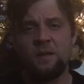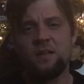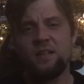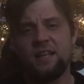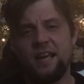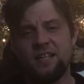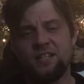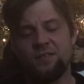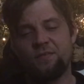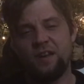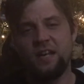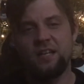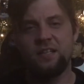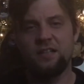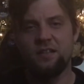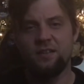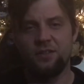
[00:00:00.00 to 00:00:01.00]

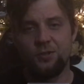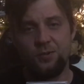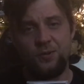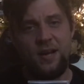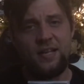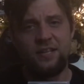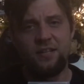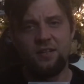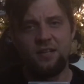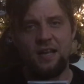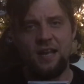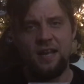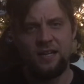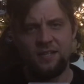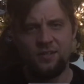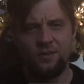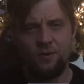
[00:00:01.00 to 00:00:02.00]
Castlevania, the Dracula
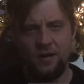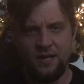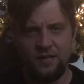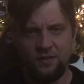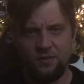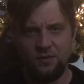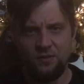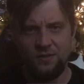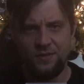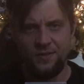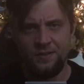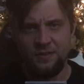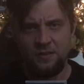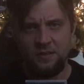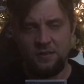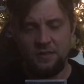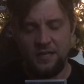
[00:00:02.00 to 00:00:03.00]
X Chronicles
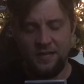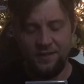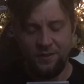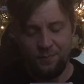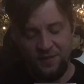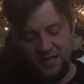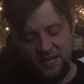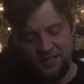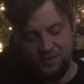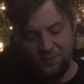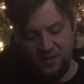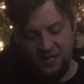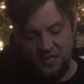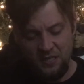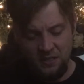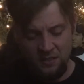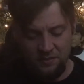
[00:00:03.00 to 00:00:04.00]
on the
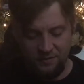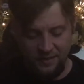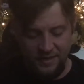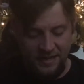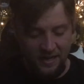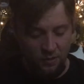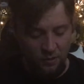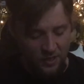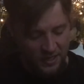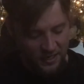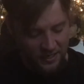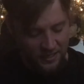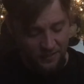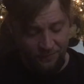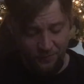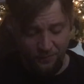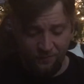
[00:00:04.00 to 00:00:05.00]
PSP. Now,
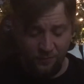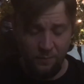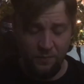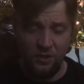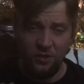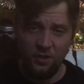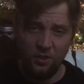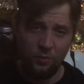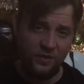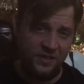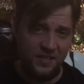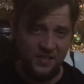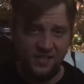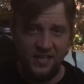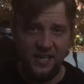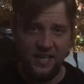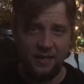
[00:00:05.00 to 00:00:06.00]
if you're familiar with
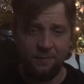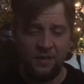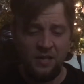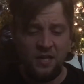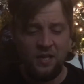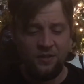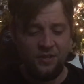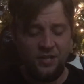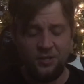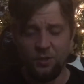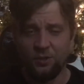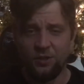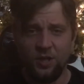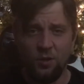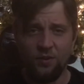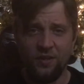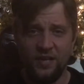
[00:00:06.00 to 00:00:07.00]
this game, then you'll
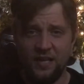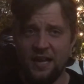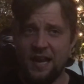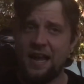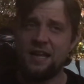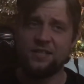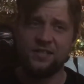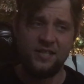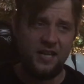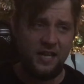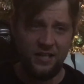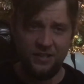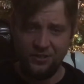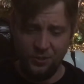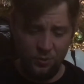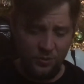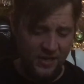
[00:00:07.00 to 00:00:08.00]
know that it has
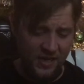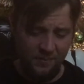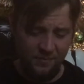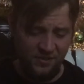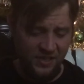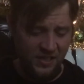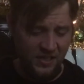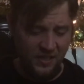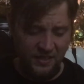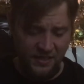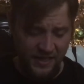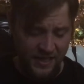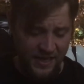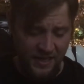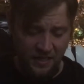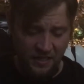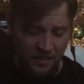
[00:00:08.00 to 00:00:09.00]
2 games in it
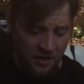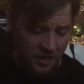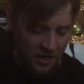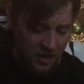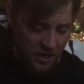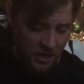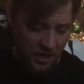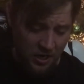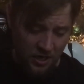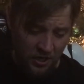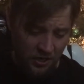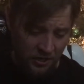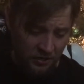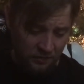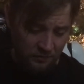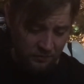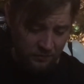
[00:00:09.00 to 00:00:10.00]
that
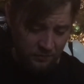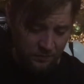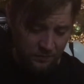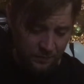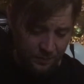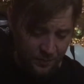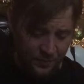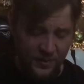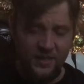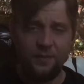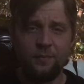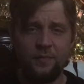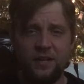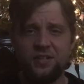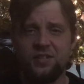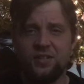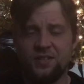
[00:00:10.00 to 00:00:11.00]
are pretty
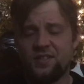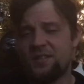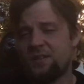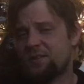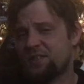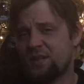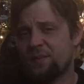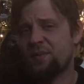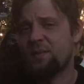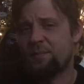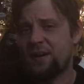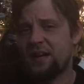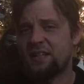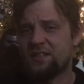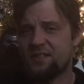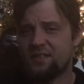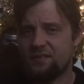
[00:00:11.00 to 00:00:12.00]
much considered some of the
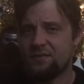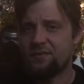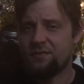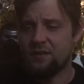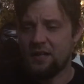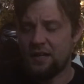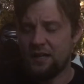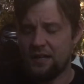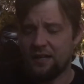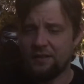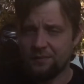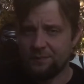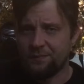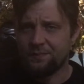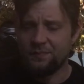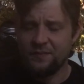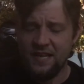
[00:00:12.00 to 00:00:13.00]
best
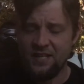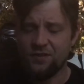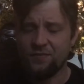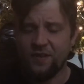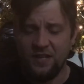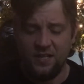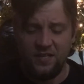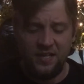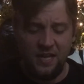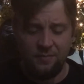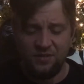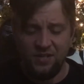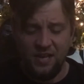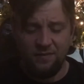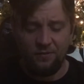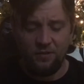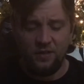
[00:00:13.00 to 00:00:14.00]
Castlevania games
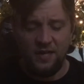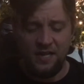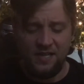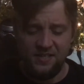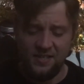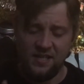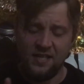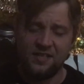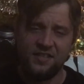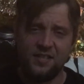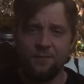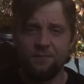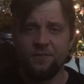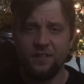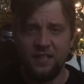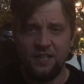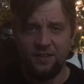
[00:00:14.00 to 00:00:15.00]
ever. It has
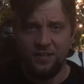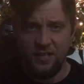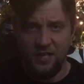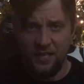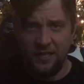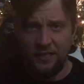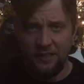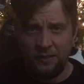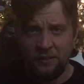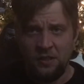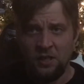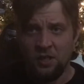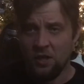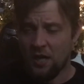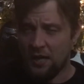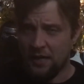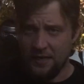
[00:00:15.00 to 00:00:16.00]
Symphony of the Night
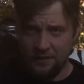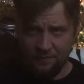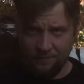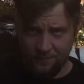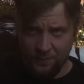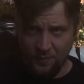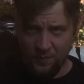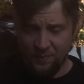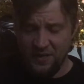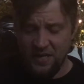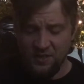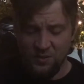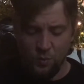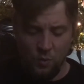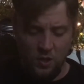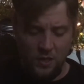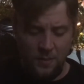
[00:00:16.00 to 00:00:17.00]
from the
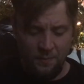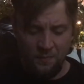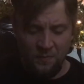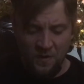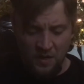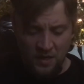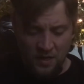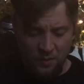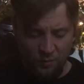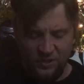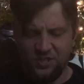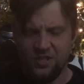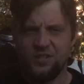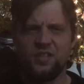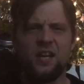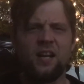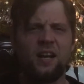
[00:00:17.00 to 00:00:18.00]
PS1, which
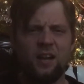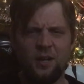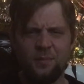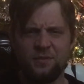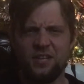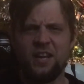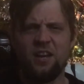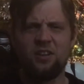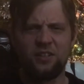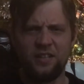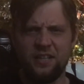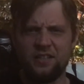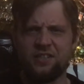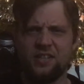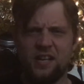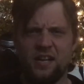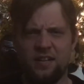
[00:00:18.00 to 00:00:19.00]
is upscaled.
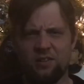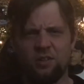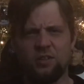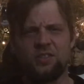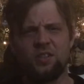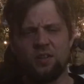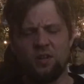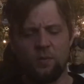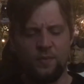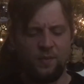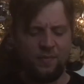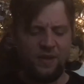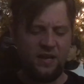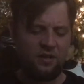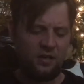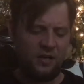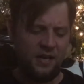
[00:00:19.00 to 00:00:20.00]
It looks a little bit
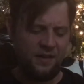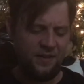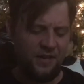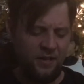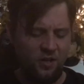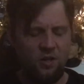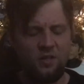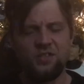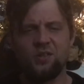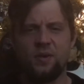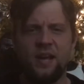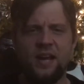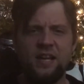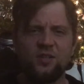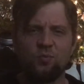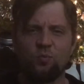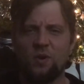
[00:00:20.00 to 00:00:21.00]
better. And then it also
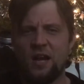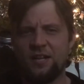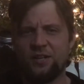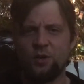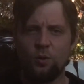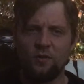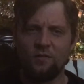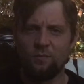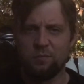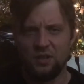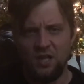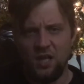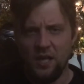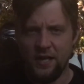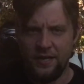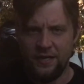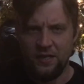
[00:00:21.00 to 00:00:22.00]
has Rondo of
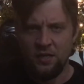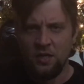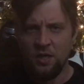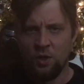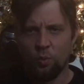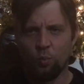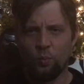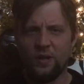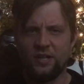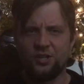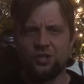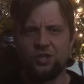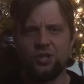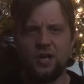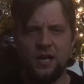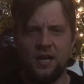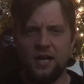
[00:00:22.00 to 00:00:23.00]
Blood,
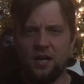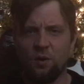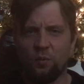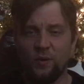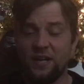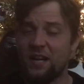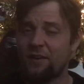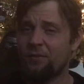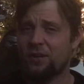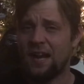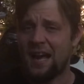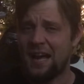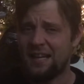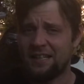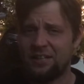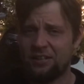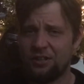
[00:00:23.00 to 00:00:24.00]
which we never
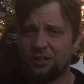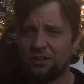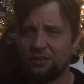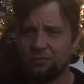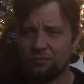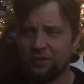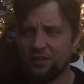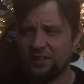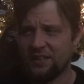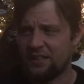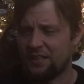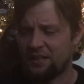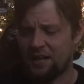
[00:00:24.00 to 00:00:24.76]
got here, really.